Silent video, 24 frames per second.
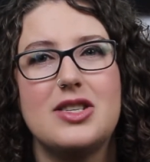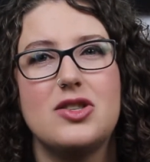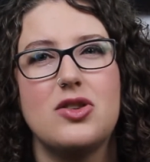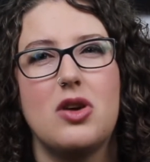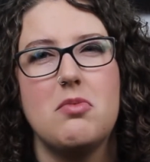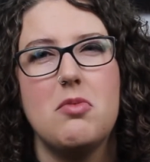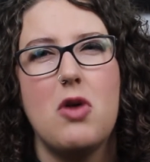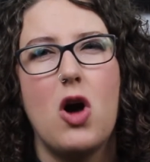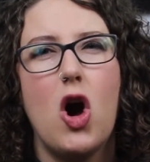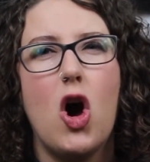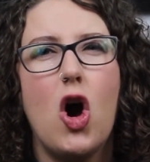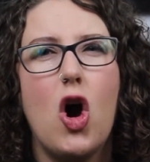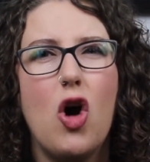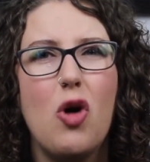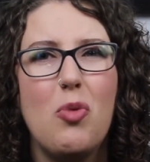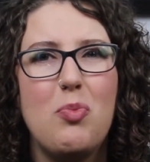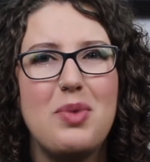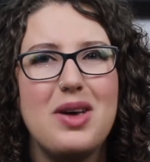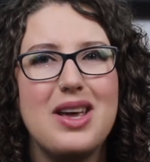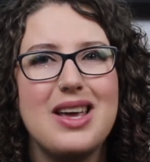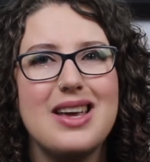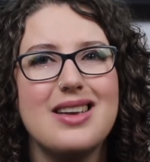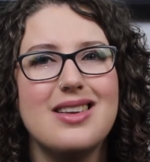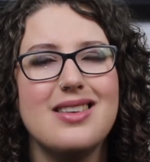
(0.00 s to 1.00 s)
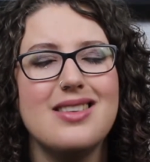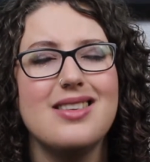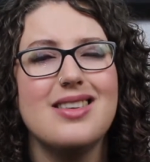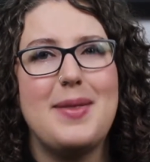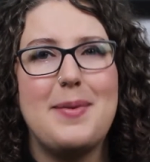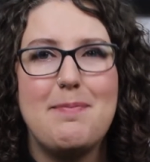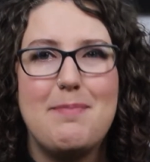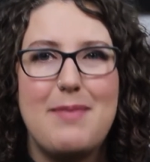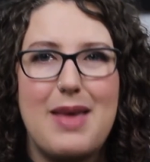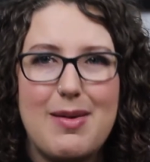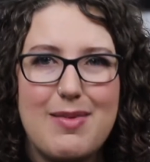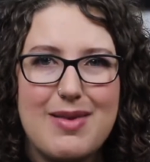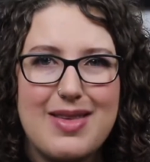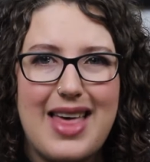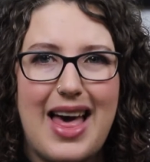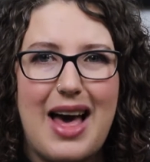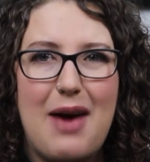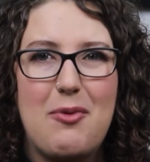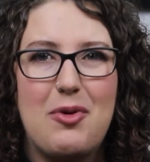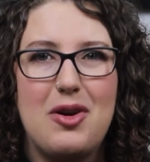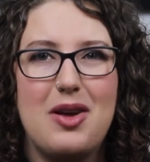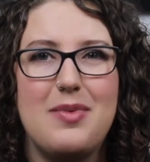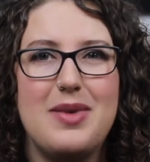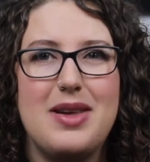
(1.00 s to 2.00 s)
so I'm hoping that maybe
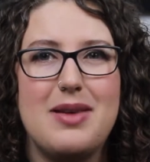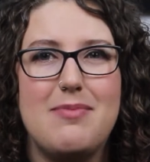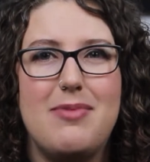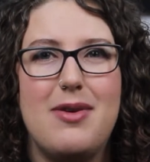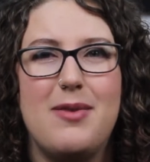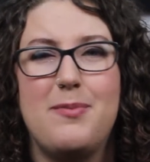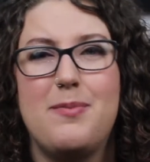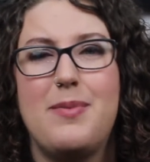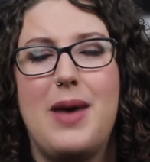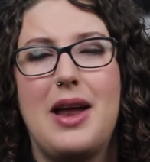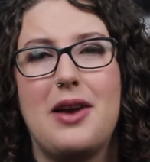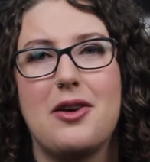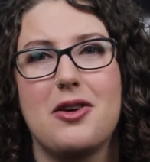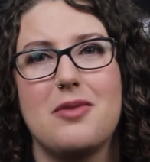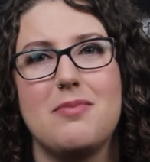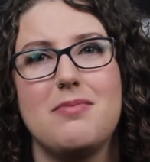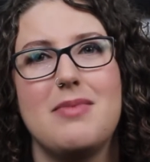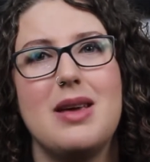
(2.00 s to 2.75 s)
that one will be a bit better.